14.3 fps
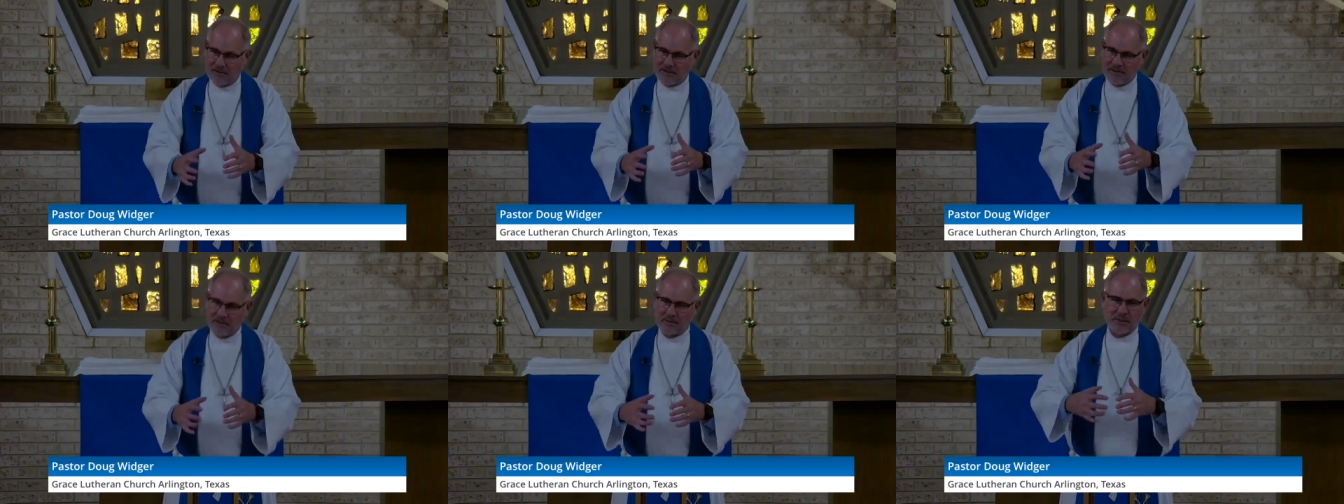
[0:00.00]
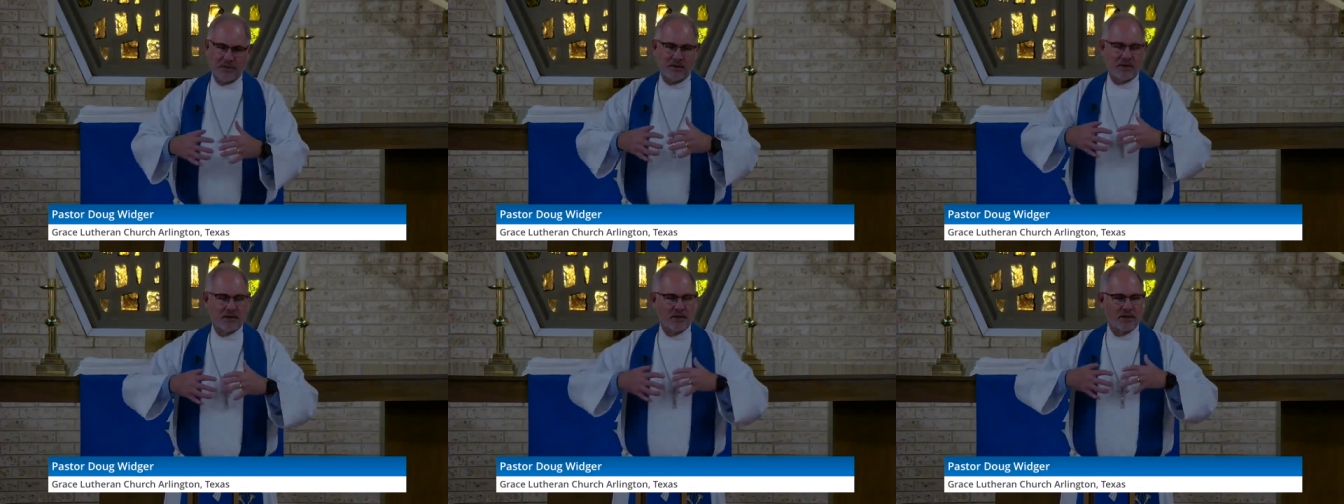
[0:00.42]
of his
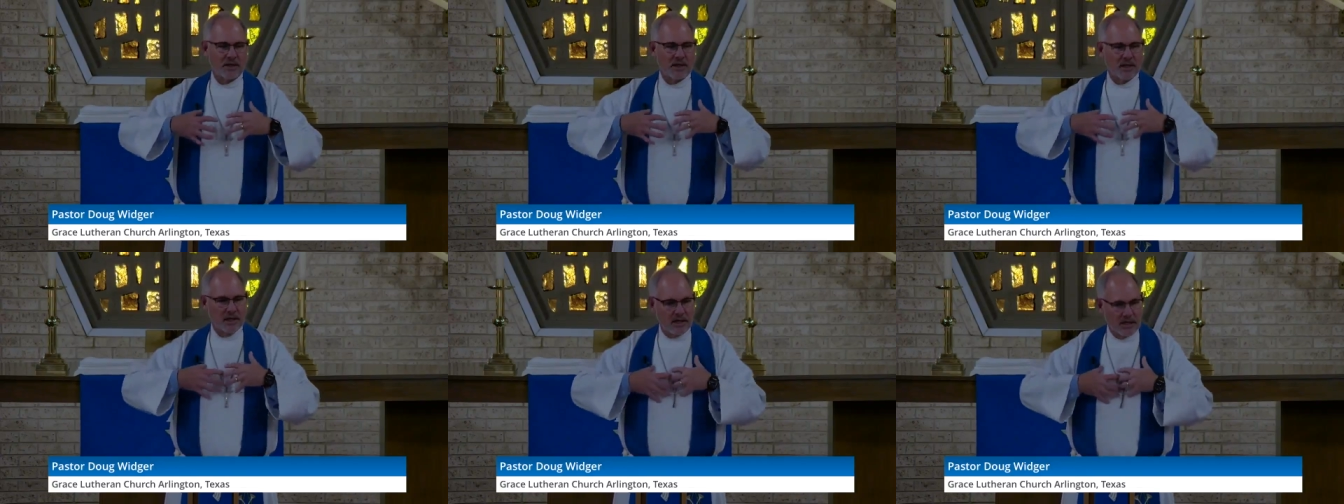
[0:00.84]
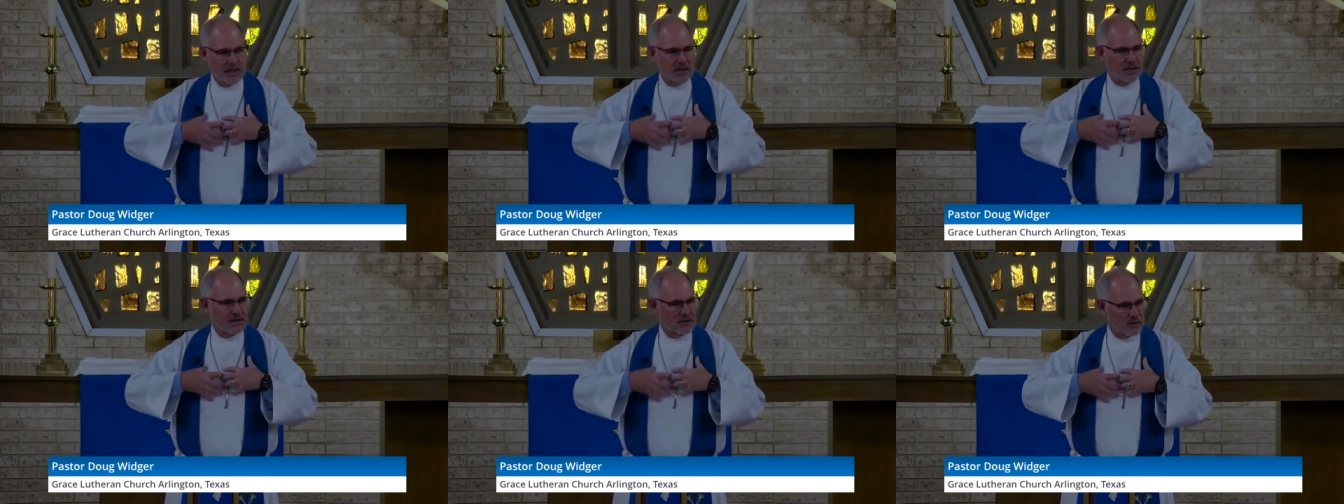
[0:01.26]
Spirit
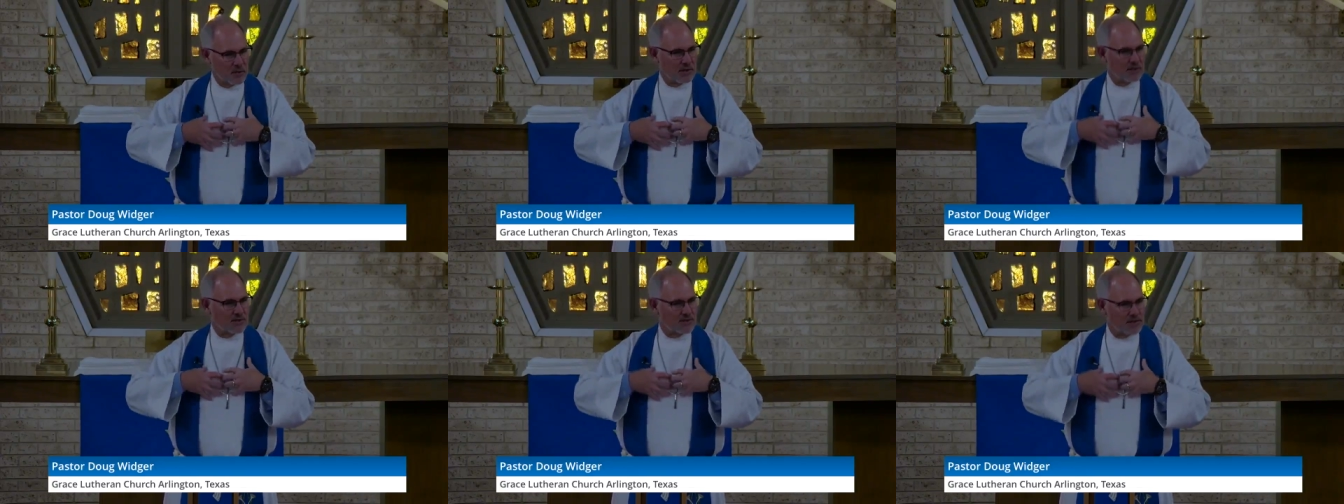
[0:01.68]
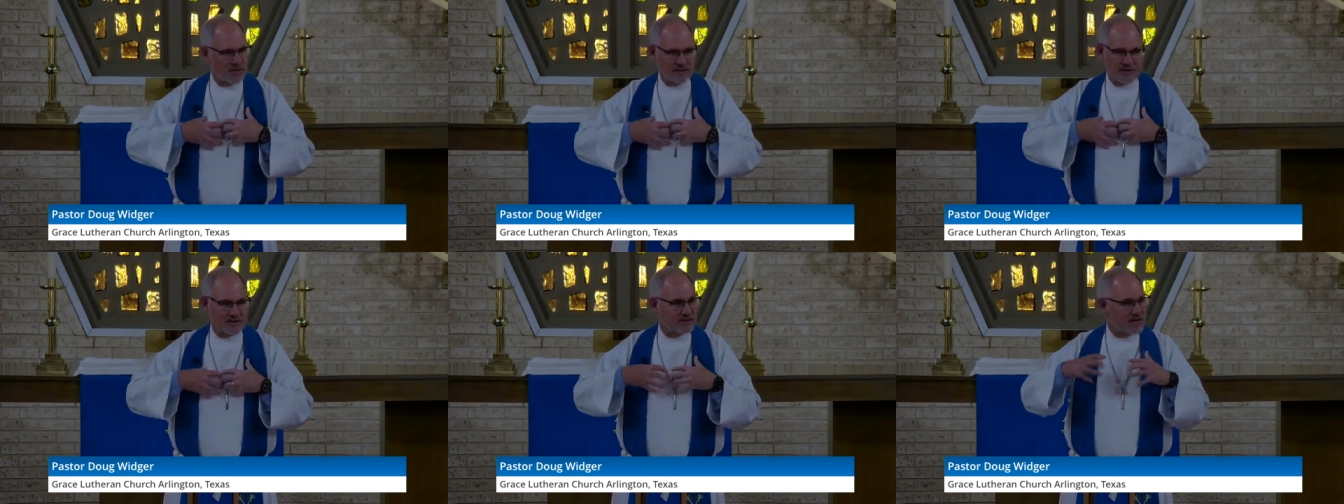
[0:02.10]
indwells
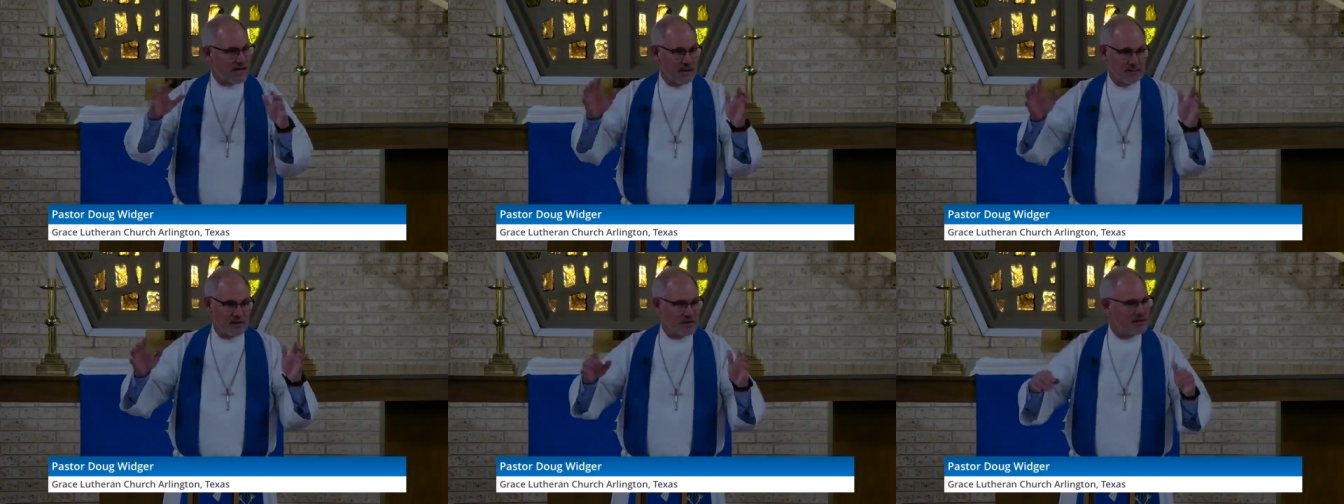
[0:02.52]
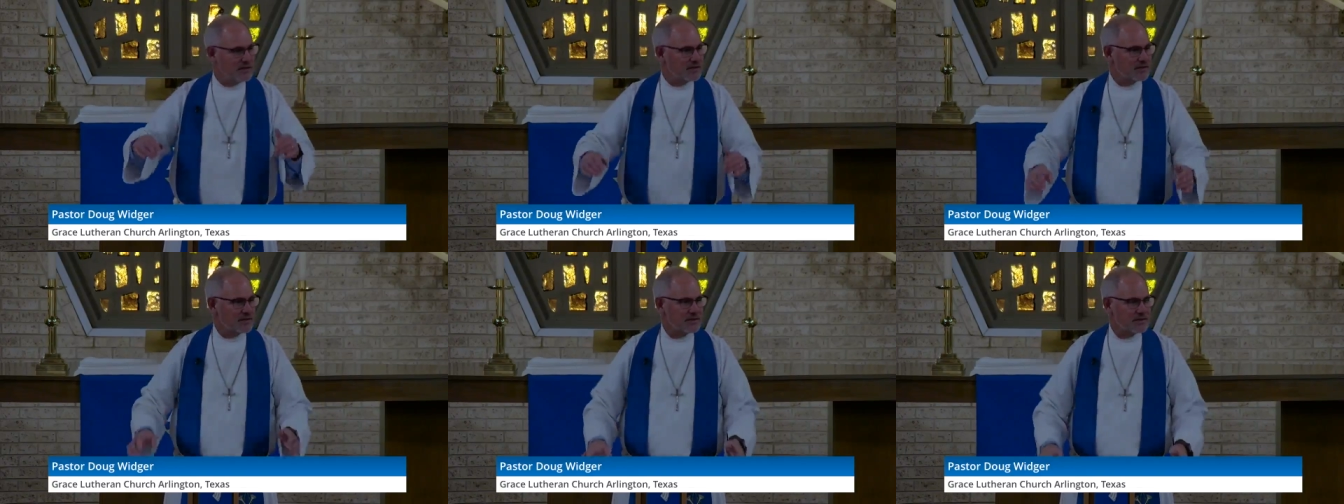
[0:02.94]
us. Same
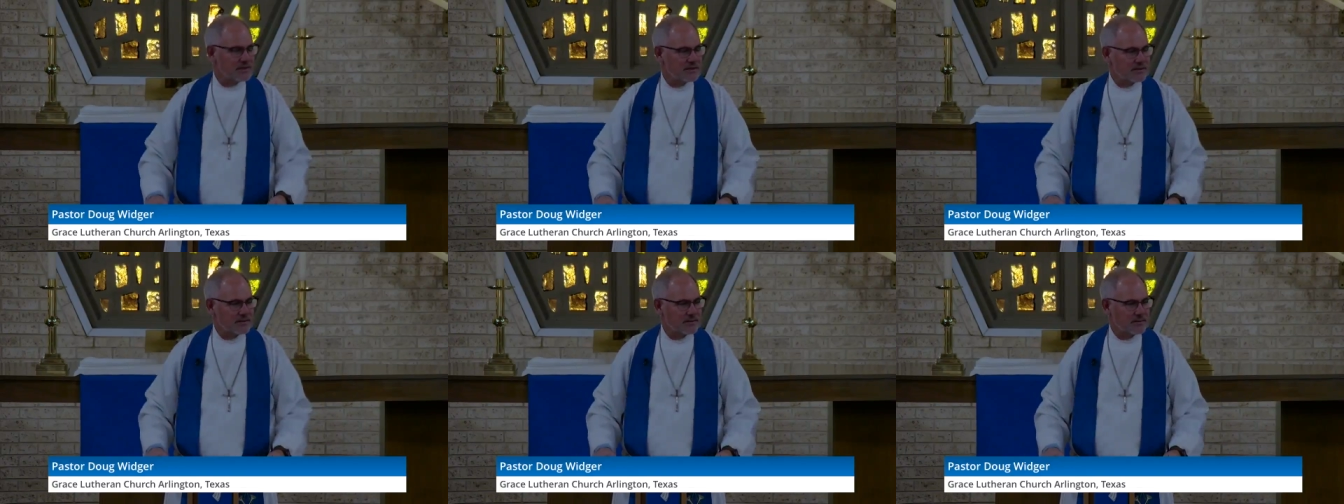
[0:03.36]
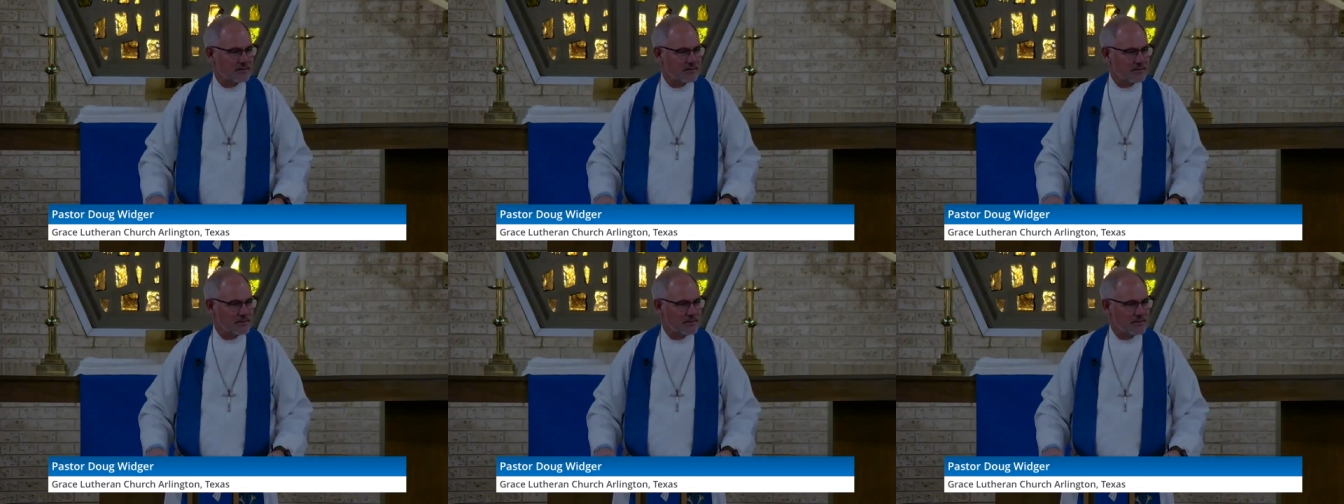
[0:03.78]
Jesus,
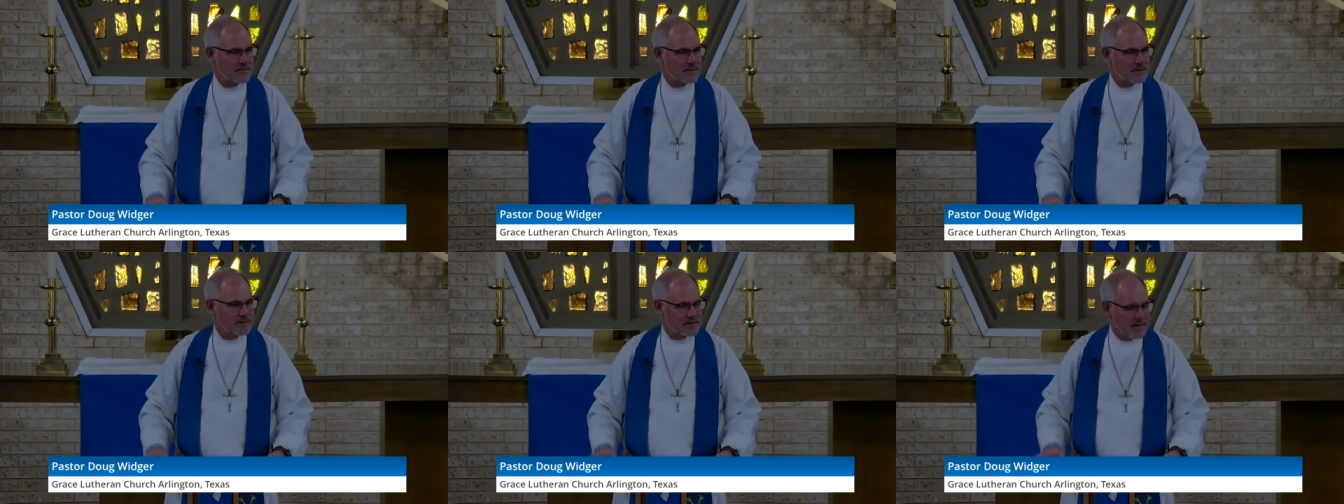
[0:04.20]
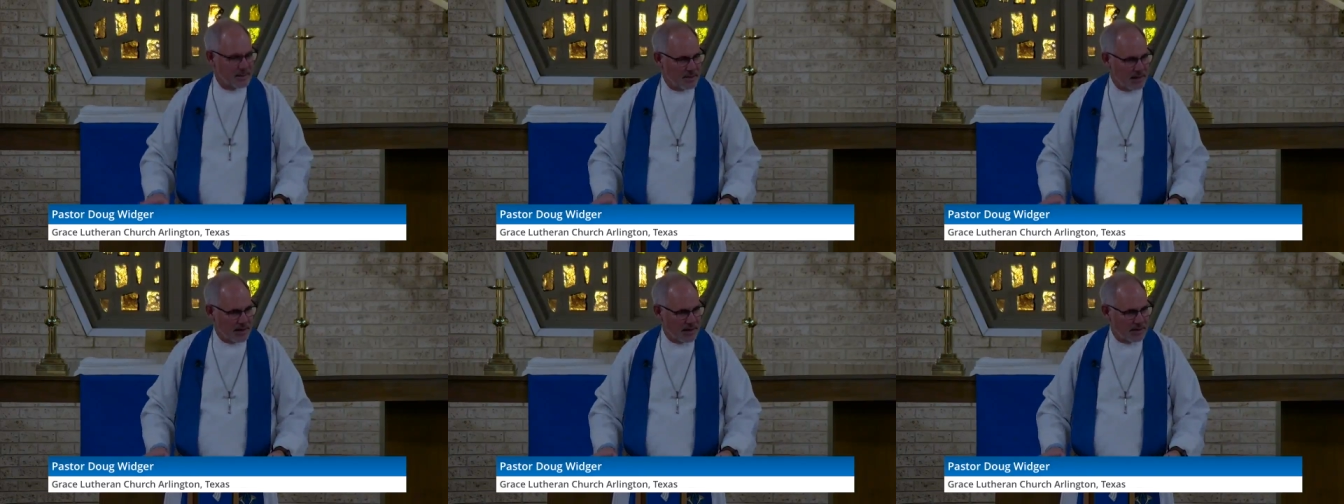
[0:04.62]

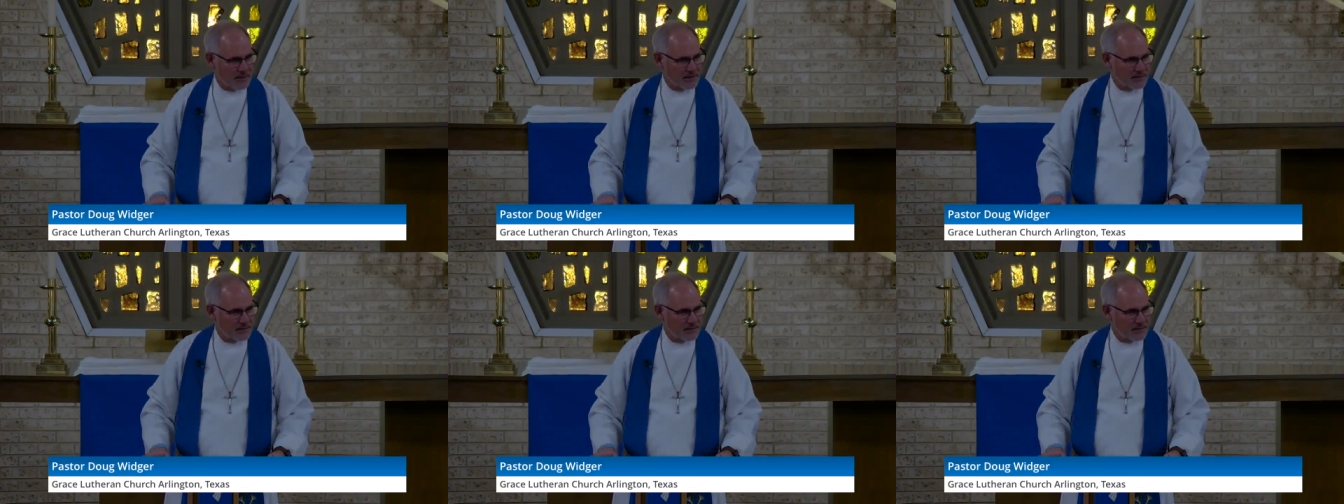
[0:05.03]
same guy.